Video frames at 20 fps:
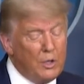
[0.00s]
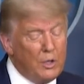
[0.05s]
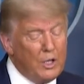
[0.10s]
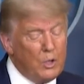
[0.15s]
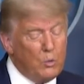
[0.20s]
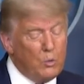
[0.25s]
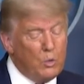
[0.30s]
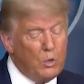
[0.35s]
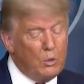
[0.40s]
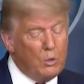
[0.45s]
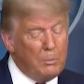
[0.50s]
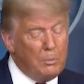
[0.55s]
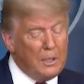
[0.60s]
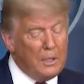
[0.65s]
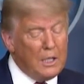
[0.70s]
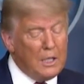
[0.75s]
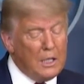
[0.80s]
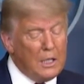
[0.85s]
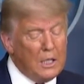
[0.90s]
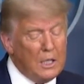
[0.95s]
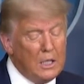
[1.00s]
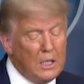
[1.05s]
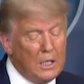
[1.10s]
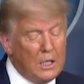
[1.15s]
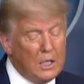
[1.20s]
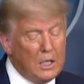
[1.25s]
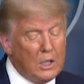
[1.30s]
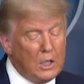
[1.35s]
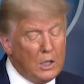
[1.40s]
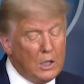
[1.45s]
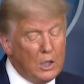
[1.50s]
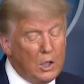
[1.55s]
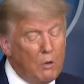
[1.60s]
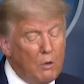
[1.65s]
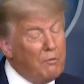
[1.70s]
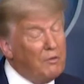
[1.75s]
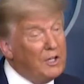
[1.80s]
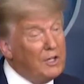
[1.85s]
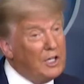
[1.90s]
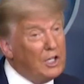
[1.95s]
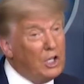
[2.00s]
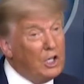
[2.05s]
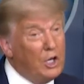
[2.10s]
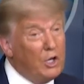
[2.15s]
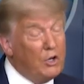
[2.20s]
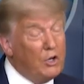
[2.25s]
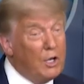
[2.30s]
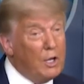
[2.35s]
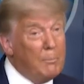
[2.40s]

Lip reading: he suddenly pulled out